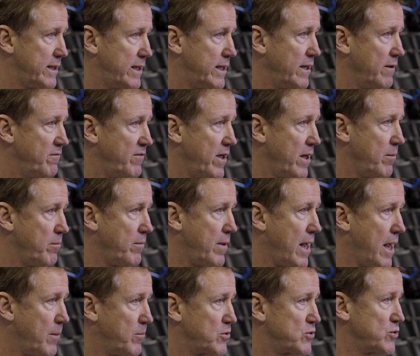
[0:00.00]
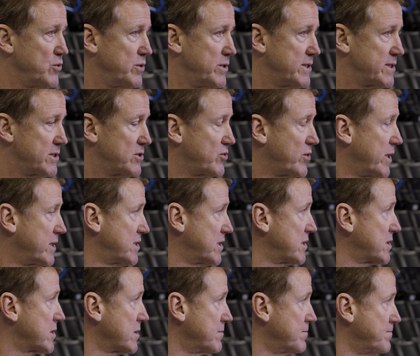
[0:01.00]
give them opportunities in
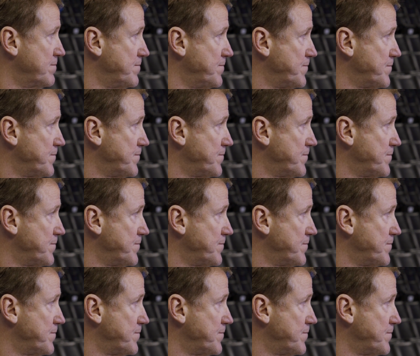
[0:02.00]
transition.